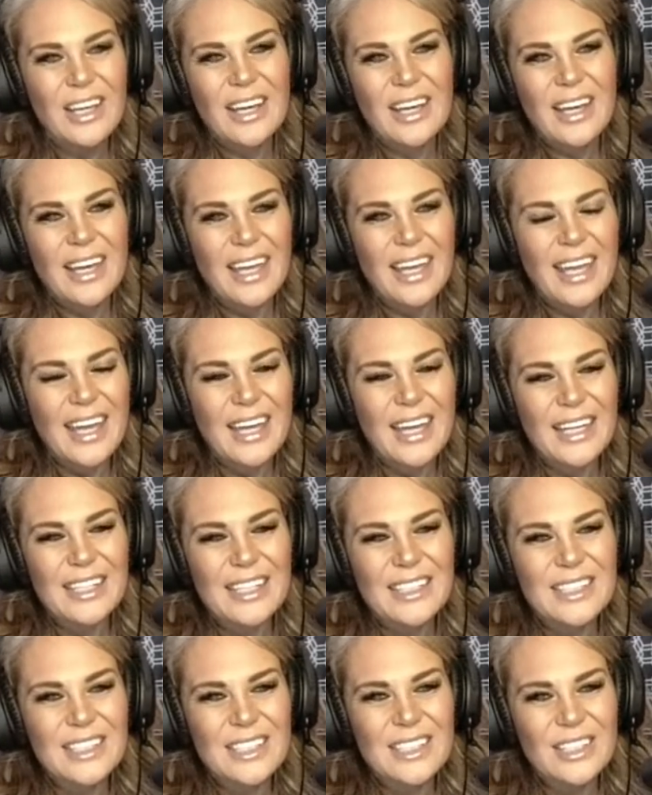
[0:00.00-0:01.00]

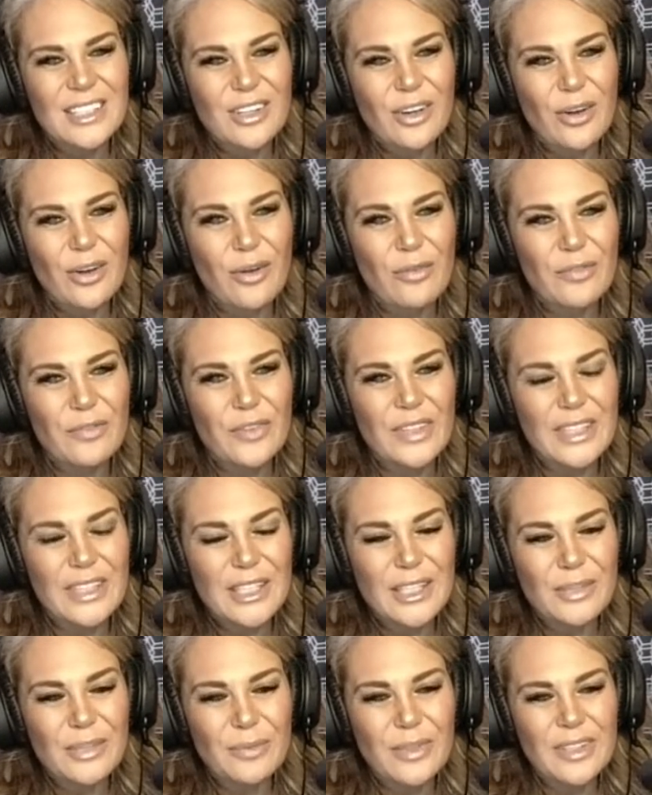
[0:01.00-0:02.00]
And
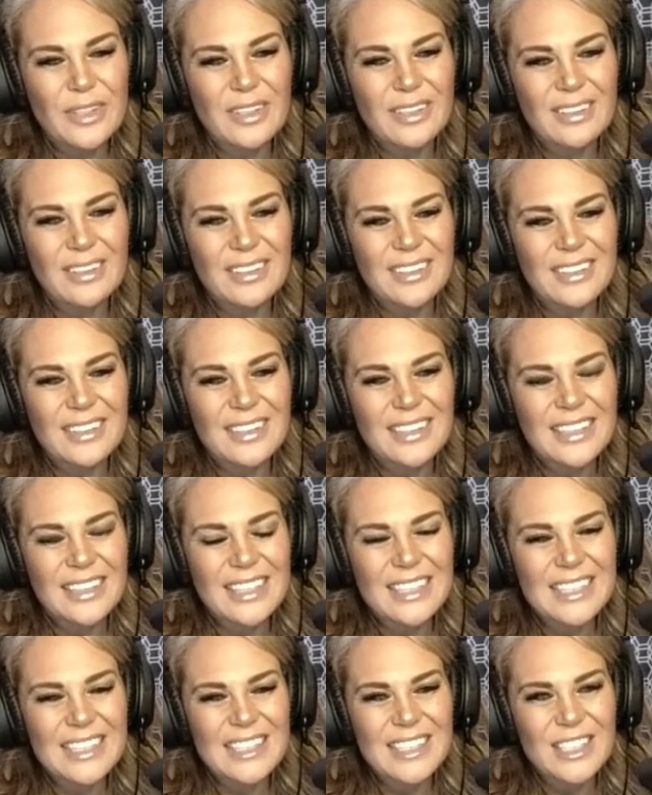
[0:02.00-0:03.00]
hopefully we'll
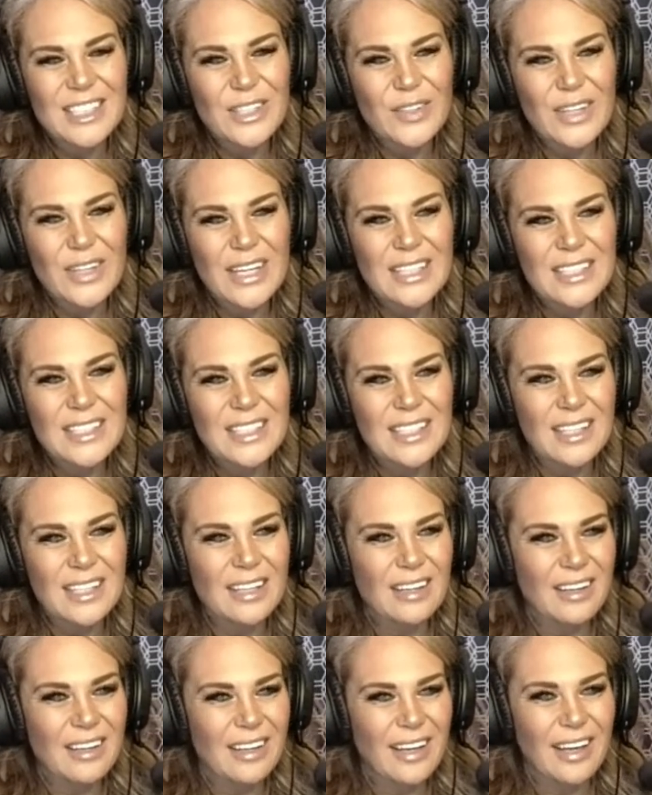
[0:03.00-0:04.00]
get to see you guys
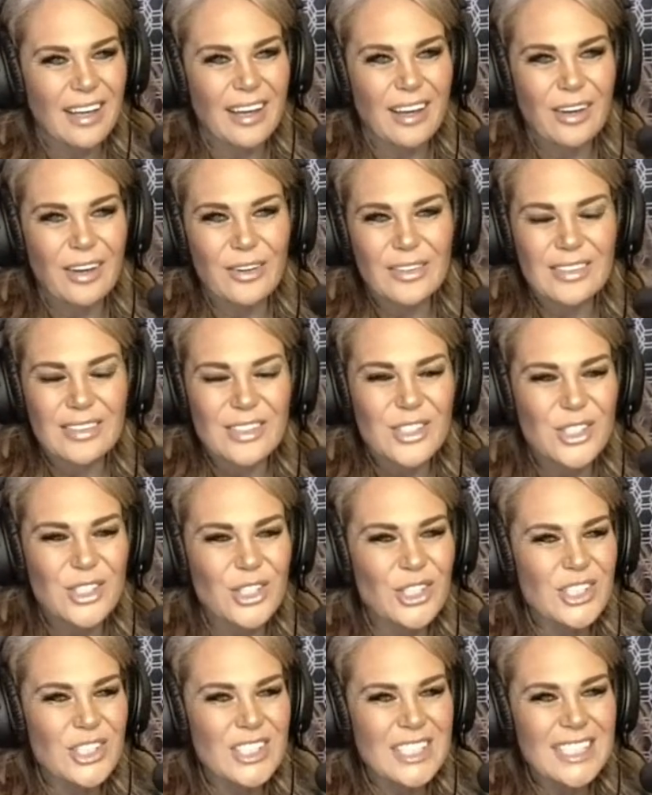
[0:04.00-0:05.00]
out in
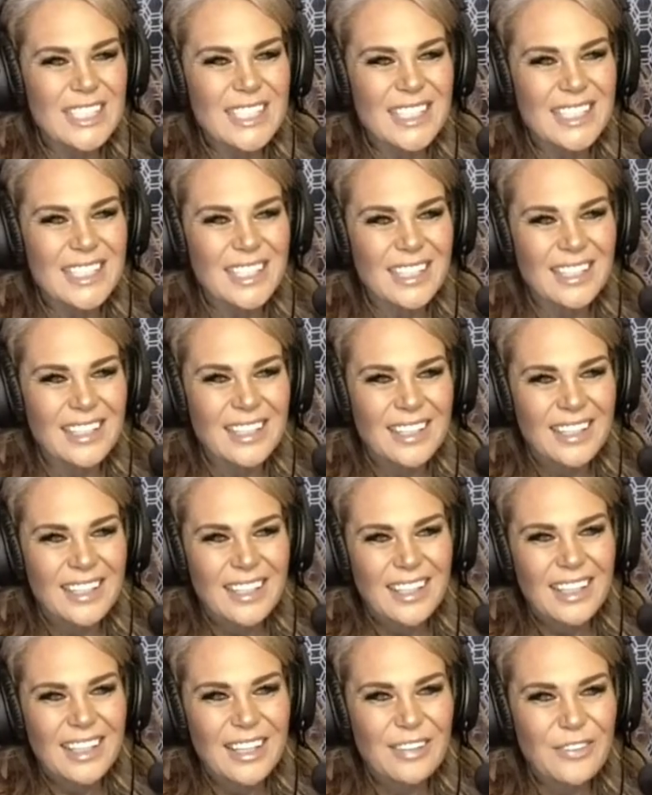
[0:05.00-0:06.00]
Sturgis, and
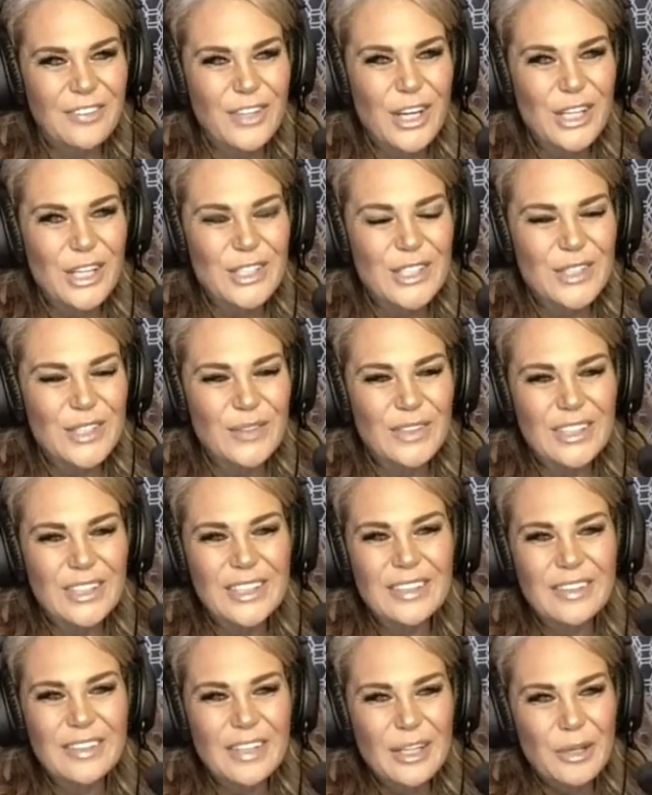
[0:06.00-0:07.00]
if not
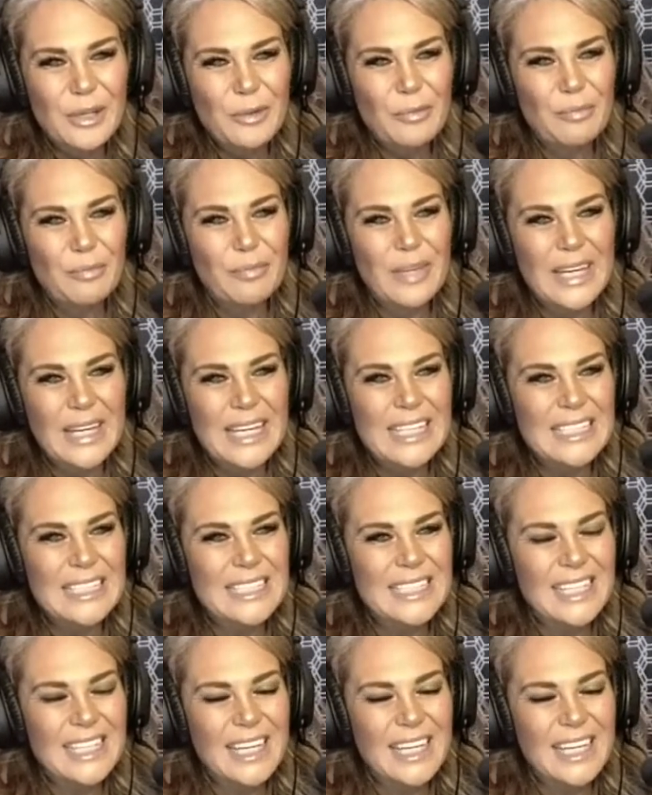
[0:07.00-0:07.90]
sooner. But